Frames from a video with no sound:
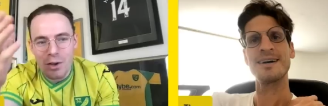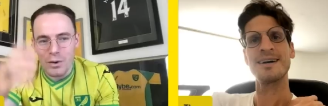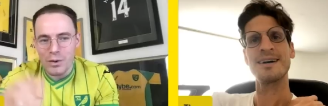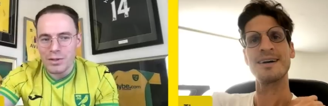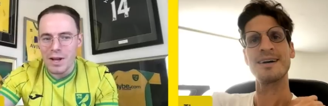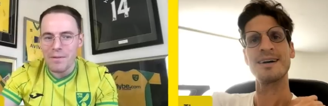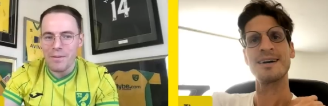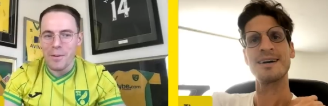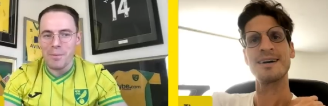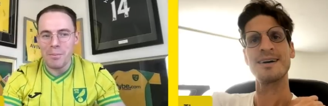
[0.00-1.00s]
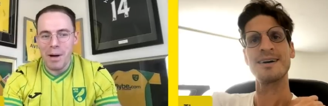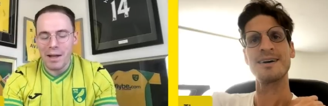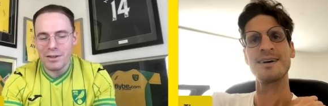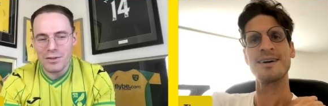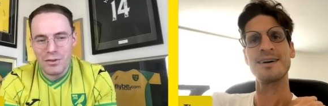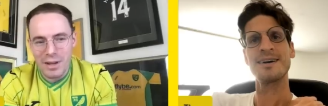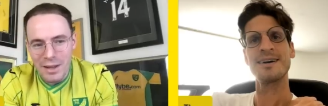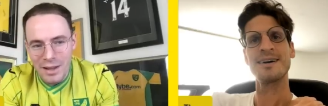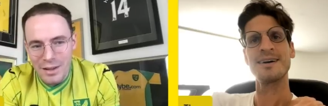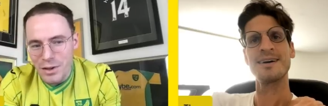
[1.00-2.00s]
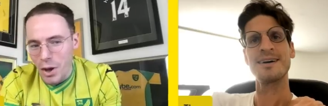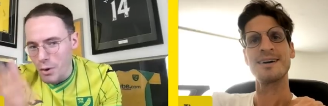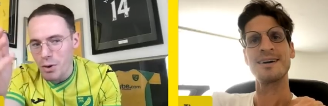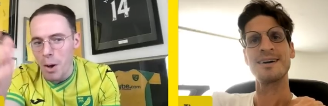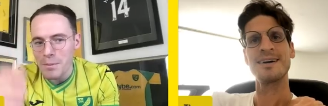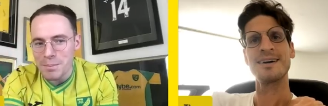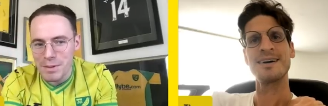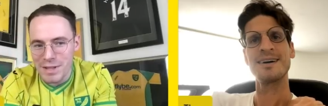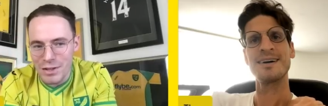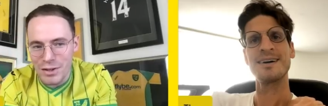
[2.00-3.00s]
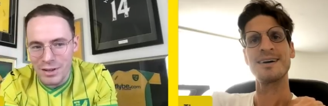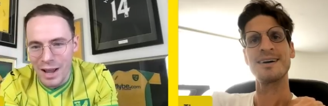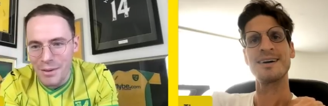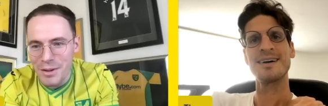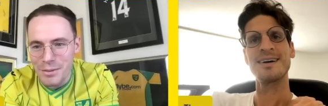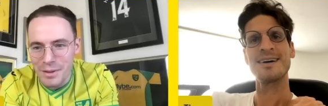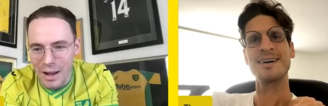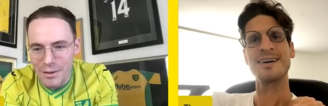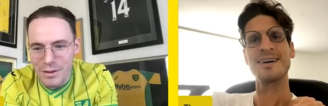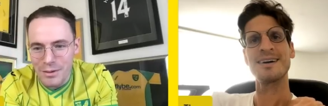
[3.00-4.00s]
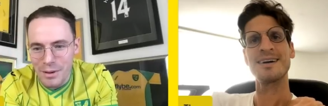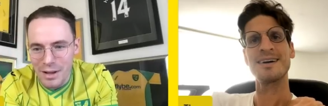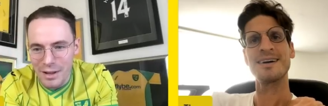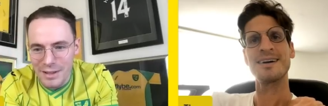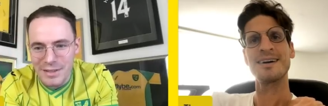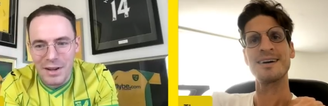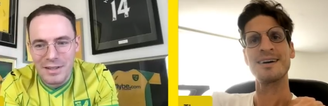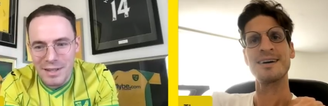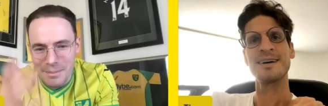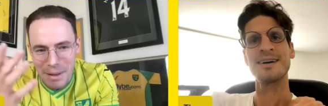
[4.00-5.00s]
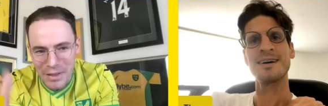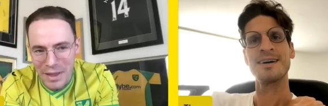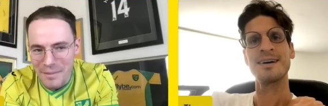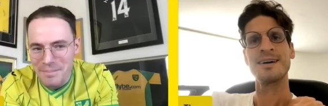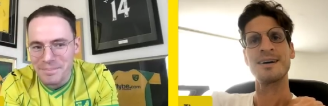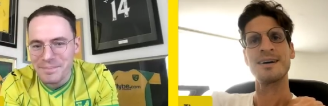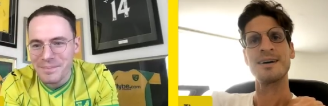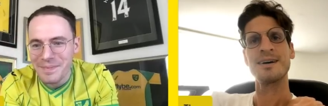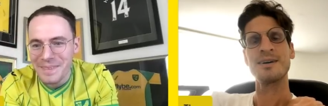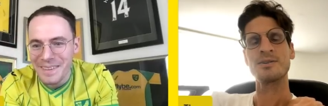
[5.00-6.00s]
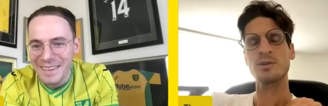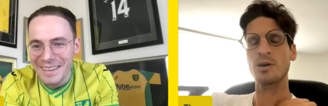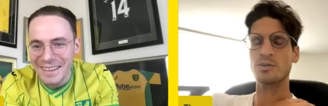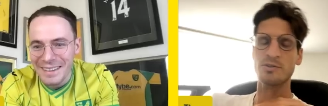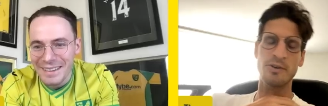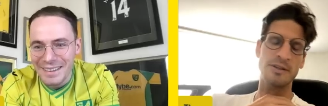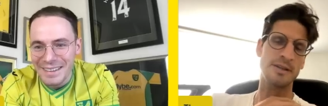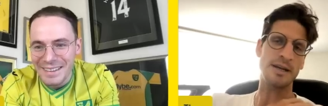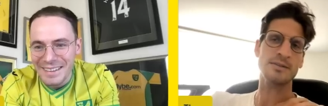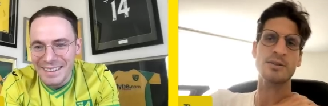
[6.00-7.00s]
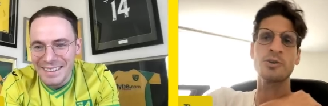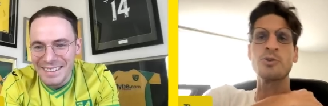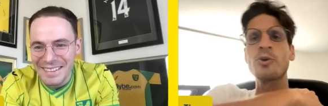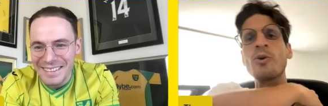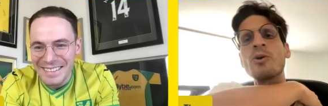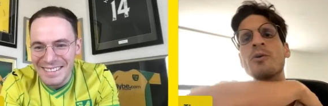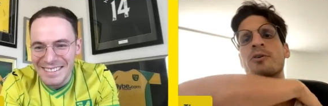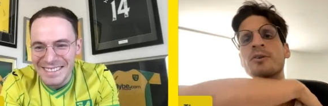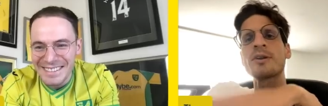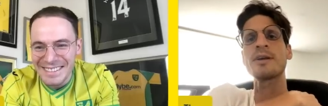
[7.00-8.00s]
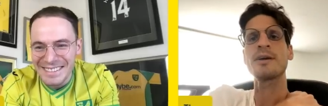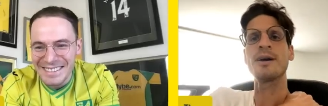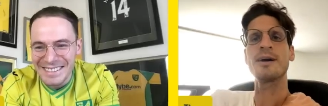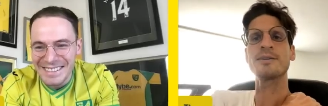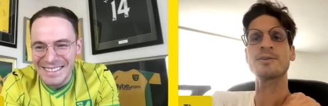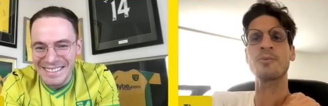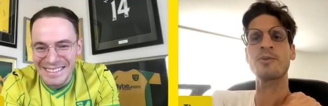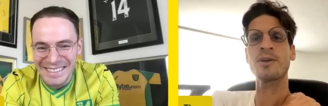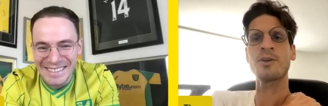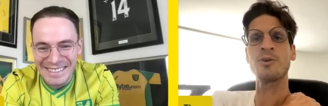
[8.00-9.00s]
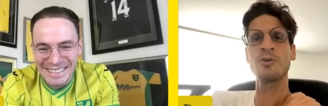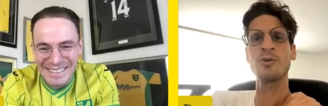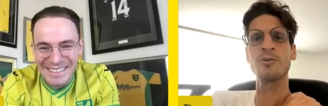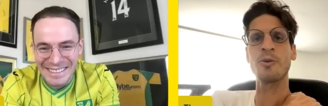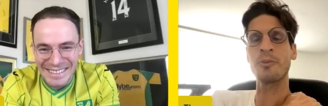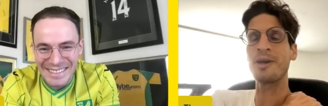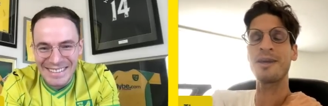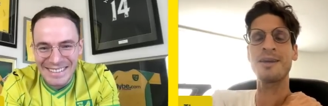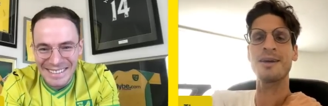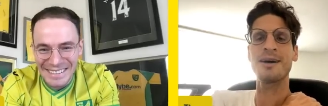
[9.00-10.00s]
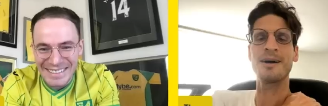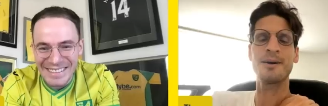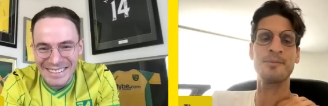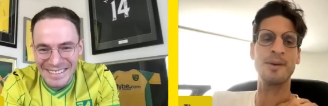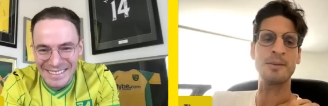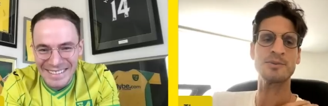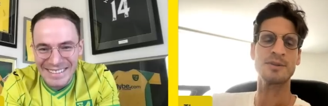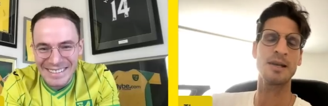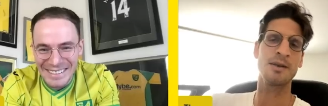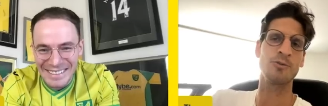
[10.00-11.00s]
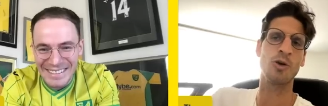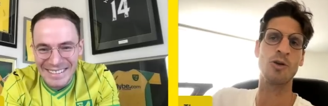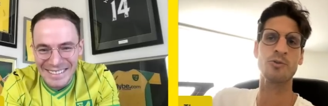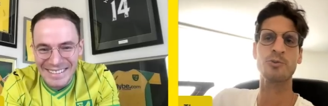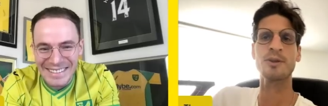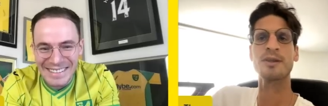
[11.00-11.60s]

Speaker 1: got yourself a football punditry co-coms position. How you how are you uh, excited about that?
Speaker 2: No, it's a fantastic new role, obviously. Uh, something new for me. Um, I'm still involved with